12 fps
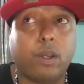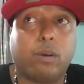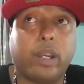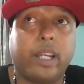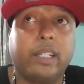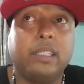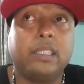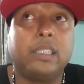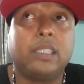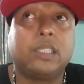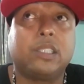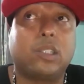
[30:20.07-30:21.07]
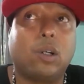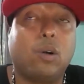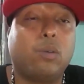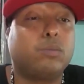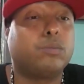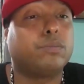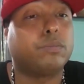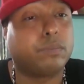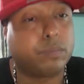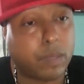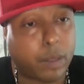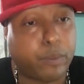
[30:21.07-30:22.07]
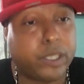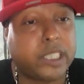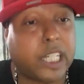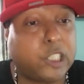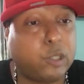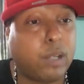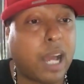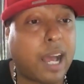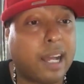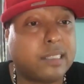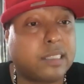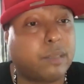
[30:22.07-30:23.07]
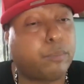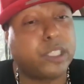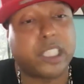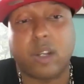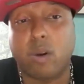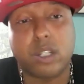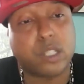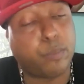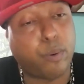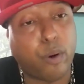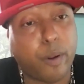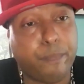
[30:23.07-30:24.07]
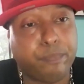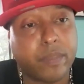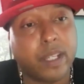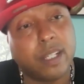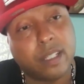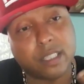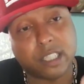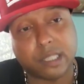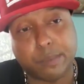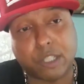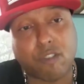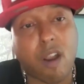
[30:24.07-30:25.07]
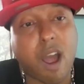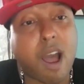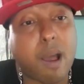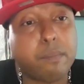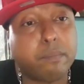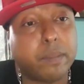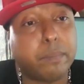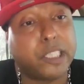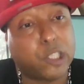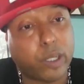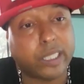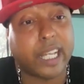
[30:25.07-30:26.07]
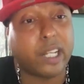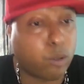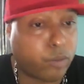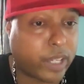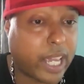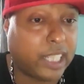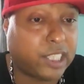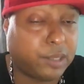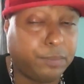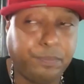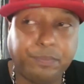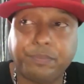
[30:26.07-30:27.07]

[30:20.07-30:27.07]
Okay? So, I appreciate you guys. Appreciate all the support. Subscribe and make sure you hit that notification.